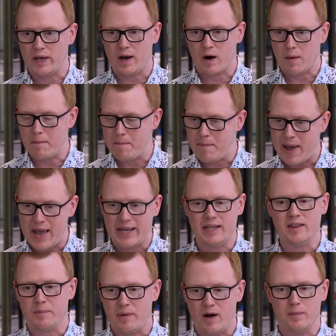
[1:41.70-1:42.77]
we are
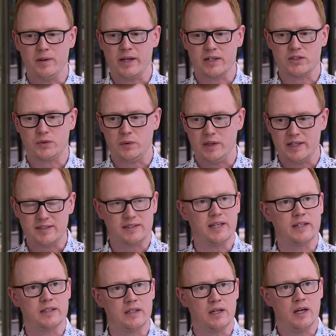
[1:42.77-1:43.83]
begging the public to
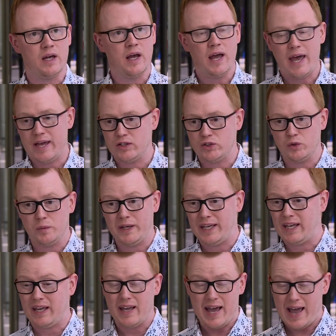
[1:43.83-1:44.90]
listen and to
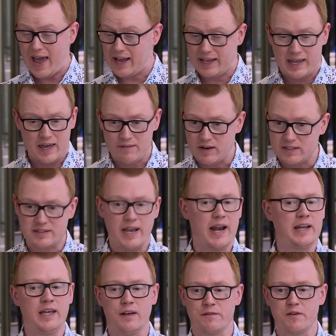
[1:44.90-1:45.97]
give us
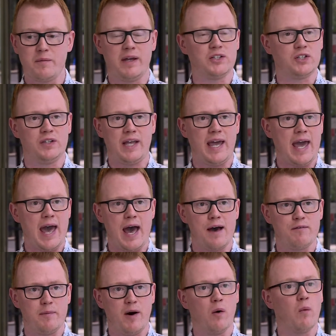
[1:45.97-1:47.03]
any information they
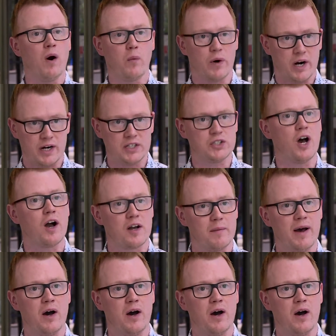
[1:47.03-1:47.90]
have about what we're going to talk